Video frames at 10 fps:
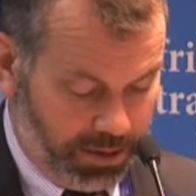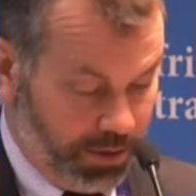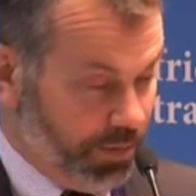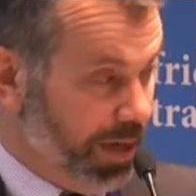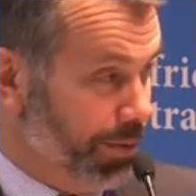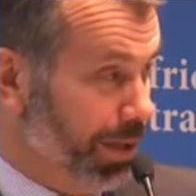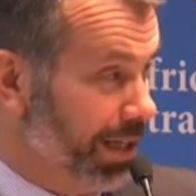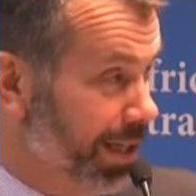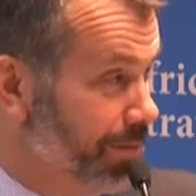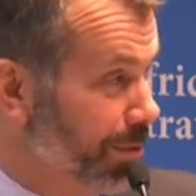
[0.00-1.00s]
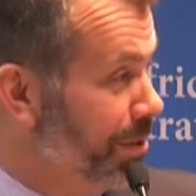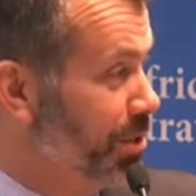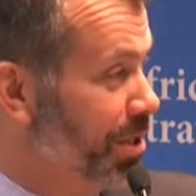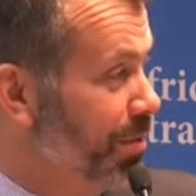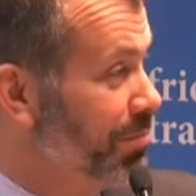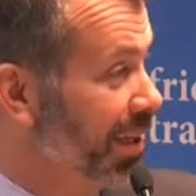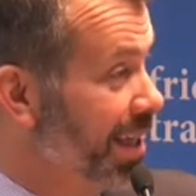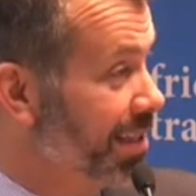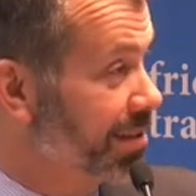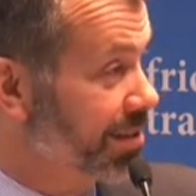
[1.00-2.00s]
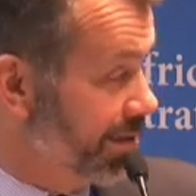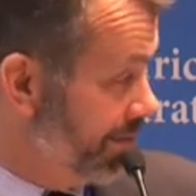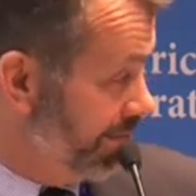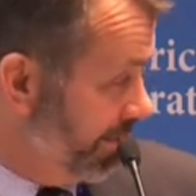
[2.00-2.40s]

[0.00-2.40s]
You might want to keep a regime in place.